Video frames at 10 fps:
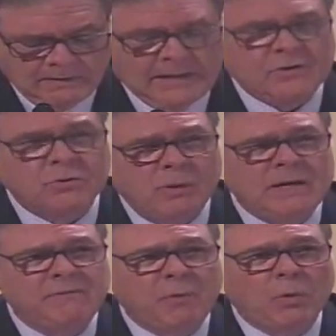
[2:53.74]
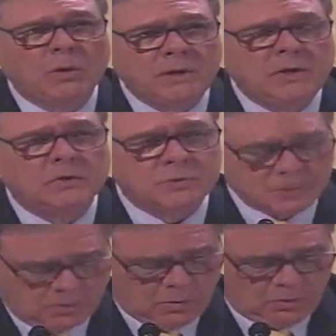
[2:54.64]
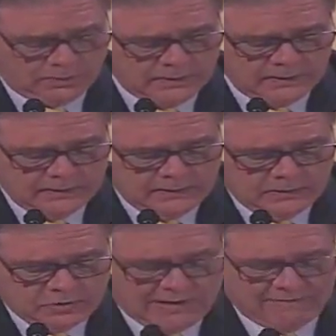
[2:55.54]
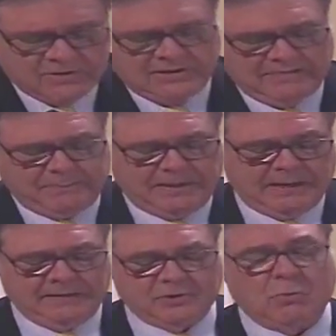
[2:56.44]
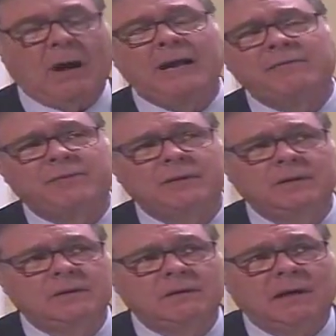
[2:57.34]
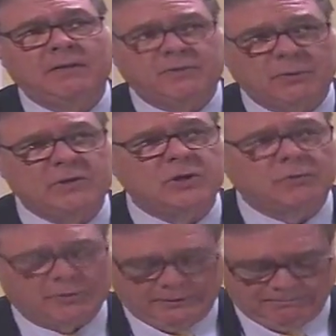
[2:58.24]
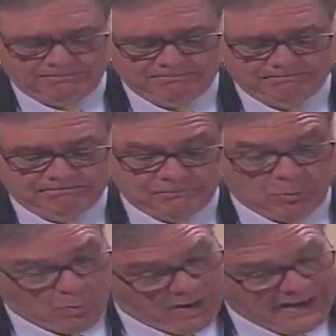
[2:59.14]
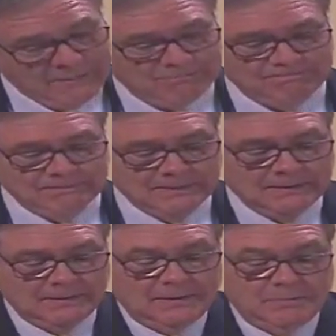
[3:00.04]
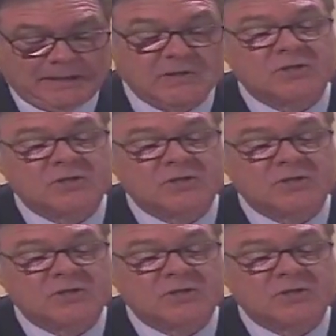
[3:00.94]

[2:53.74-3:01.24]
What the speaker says: At 24 years old, Travis left behind his wife and 3 children. Why? Because